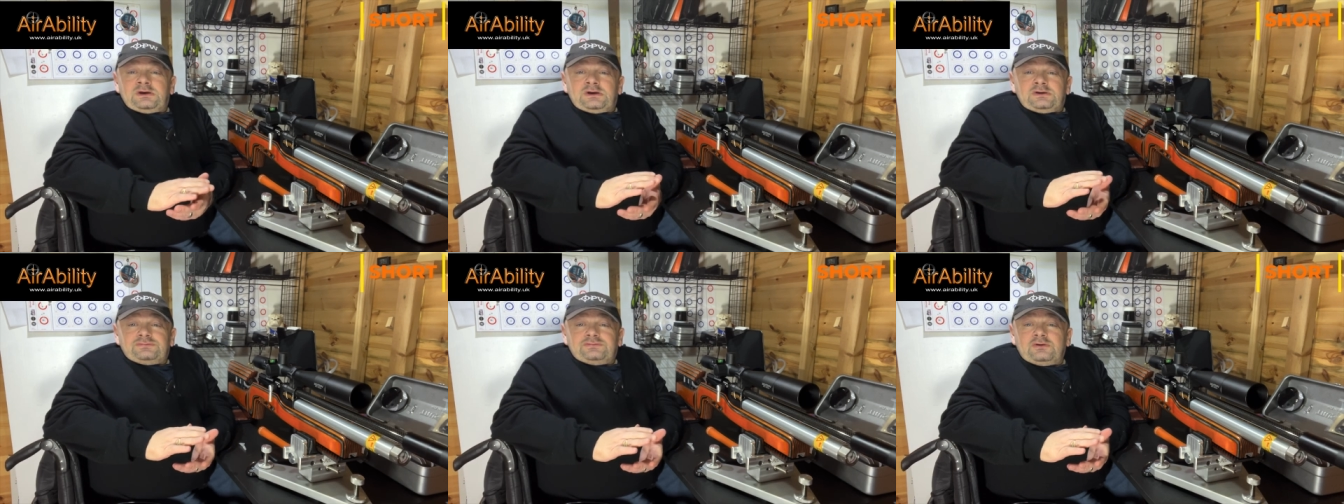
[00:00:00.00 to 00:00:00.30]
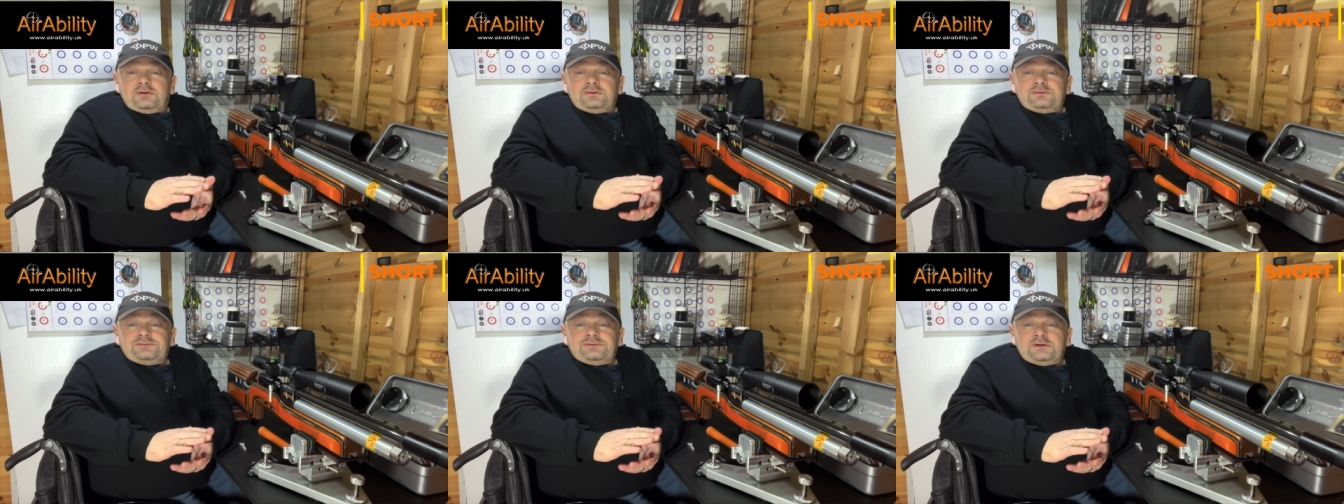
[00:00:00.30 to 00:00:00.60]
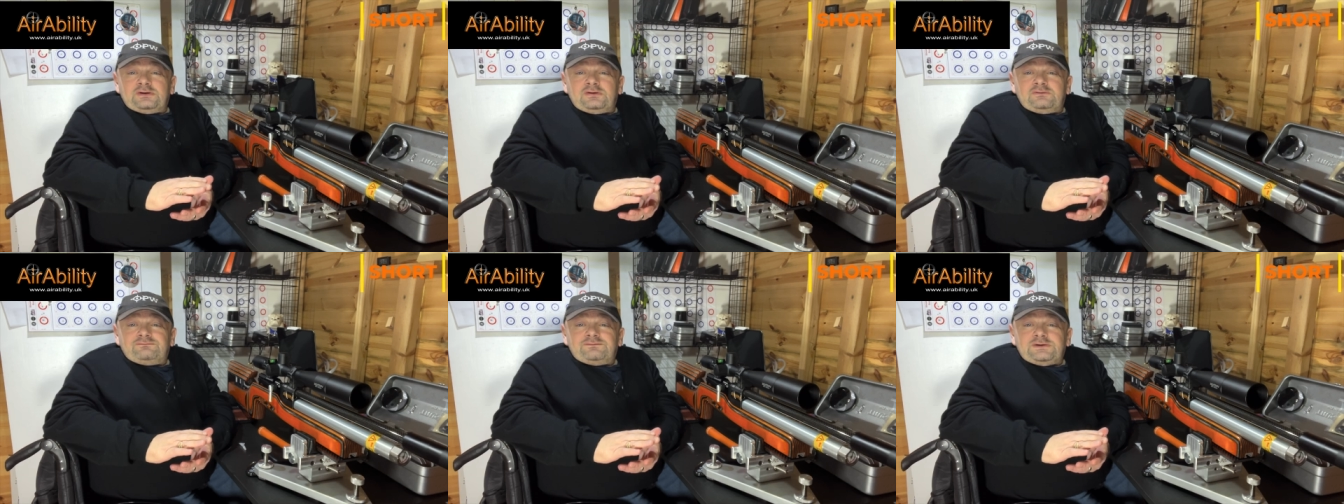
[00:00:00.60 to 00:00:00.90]
As long as
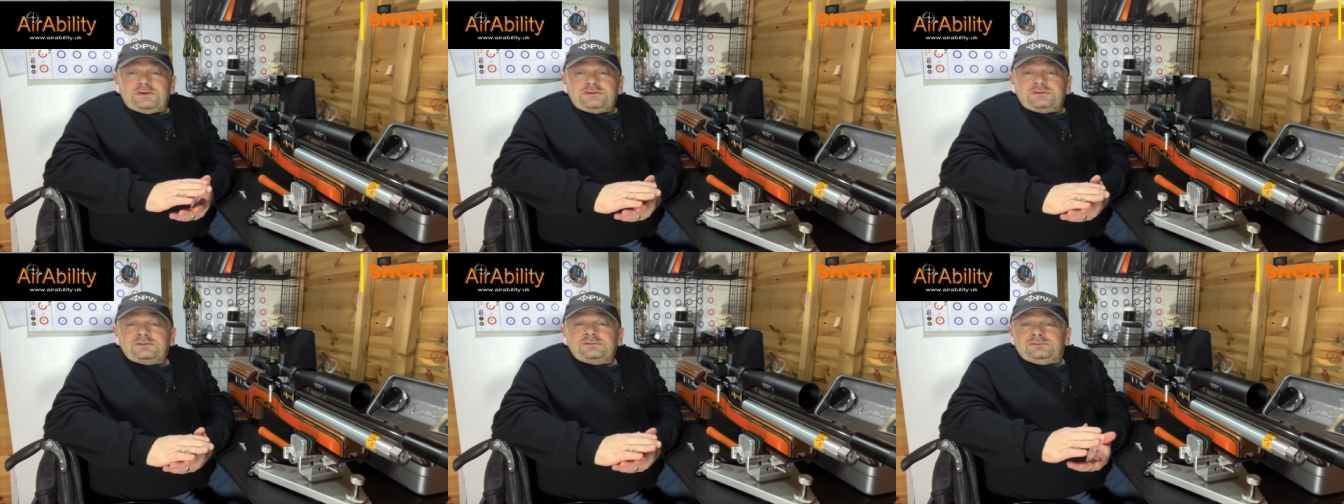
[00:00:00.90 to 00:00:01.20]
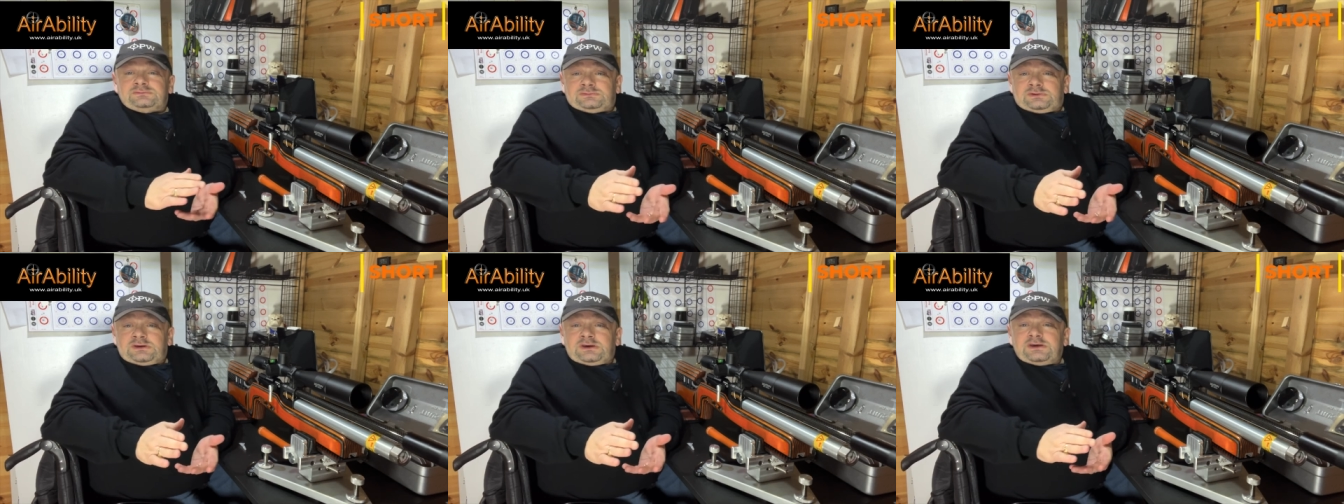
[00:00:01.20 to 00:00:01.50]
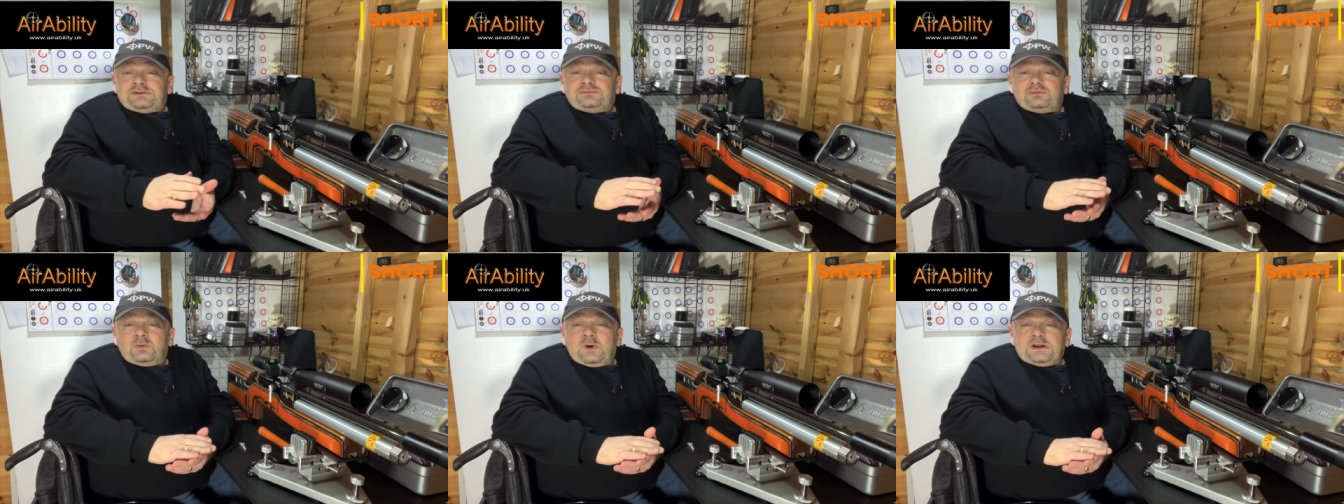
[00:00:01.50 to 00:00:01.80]
you love it,
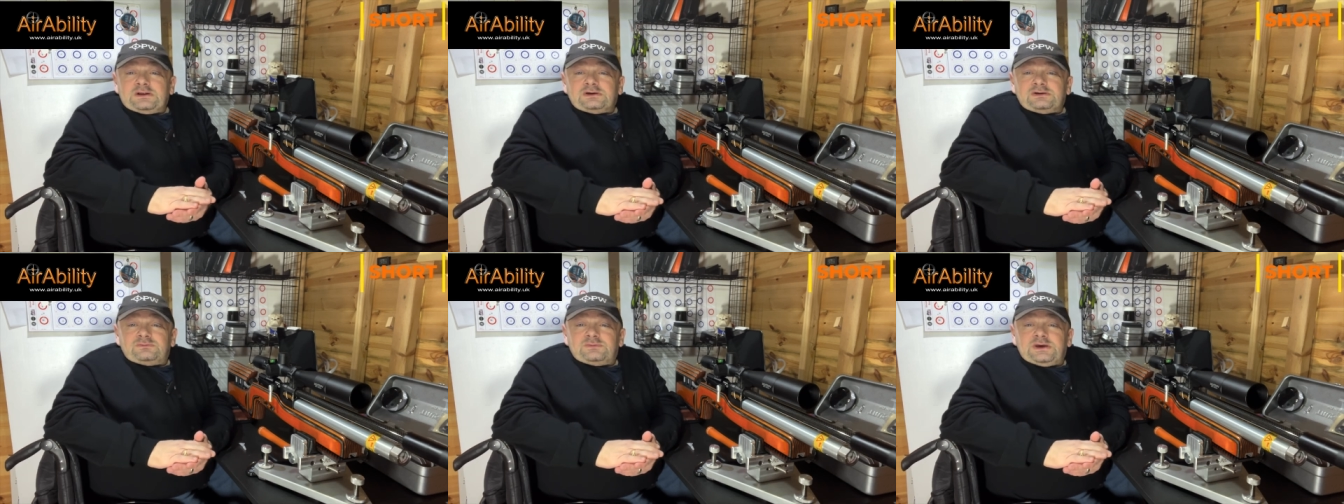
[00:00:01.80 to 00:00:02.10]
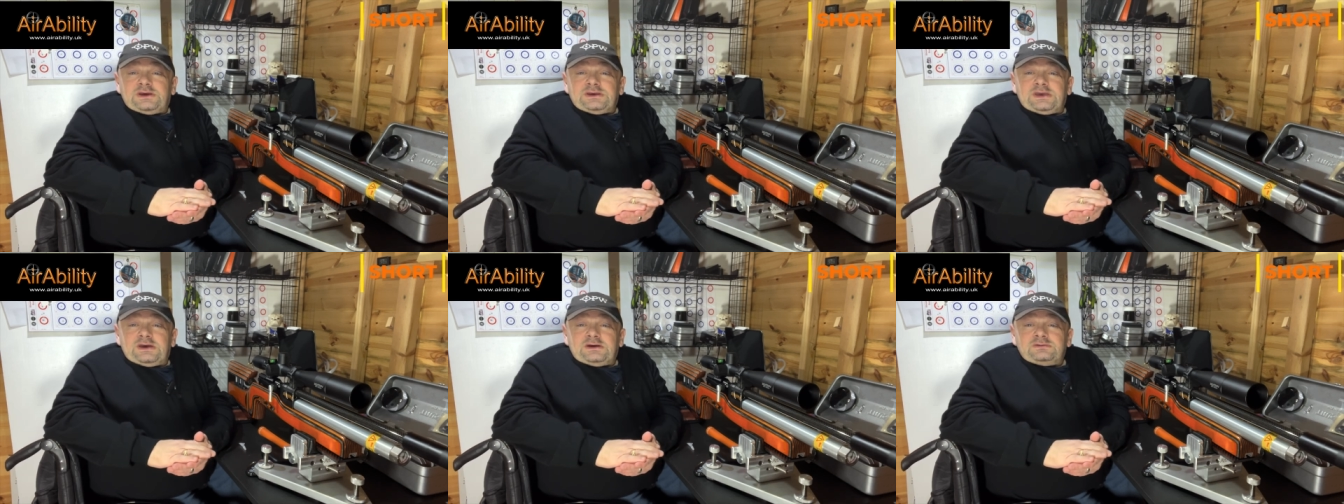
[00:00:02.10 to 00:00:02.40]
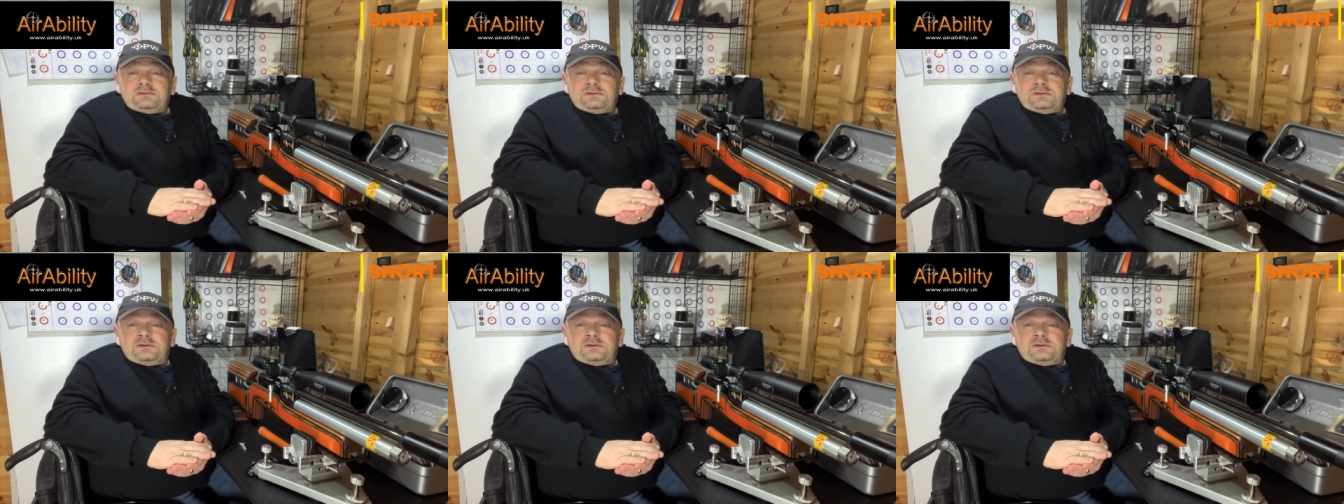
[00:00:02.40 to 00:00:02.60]
it's welcome here.